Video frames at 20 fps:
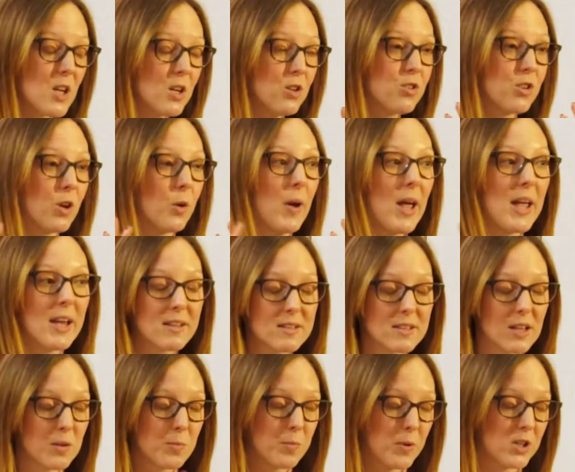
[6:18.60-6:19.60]
So
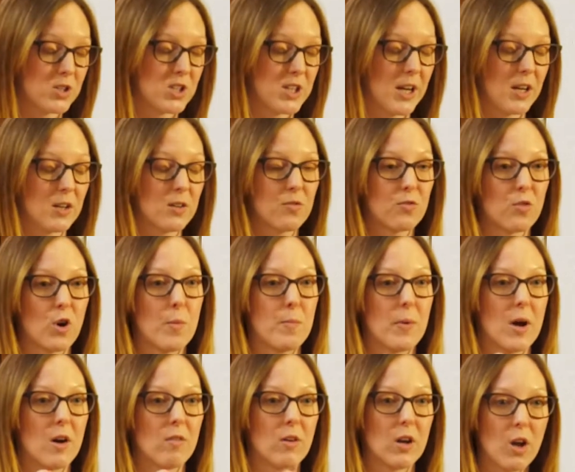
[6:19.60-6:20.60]
excess project from
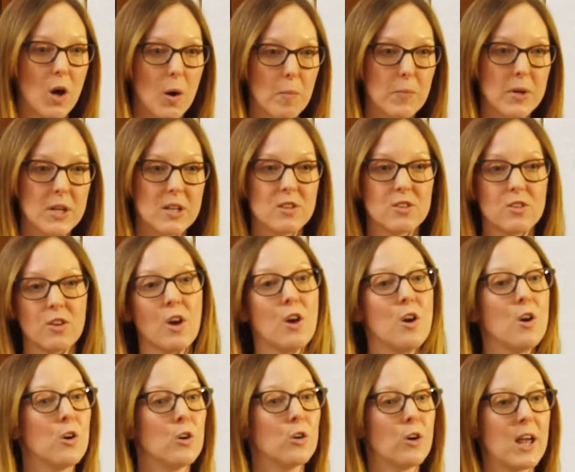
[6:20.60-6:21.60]
our allotment
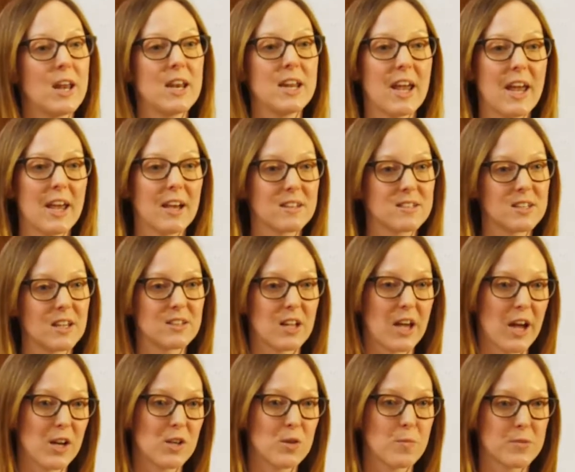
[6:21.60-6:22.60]
or any excess
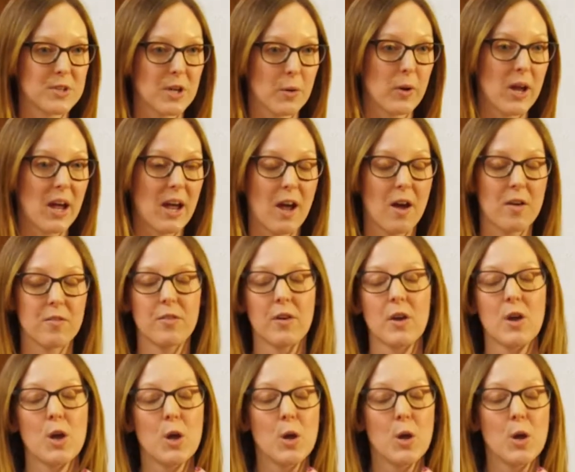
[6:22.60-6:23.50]
items that we have,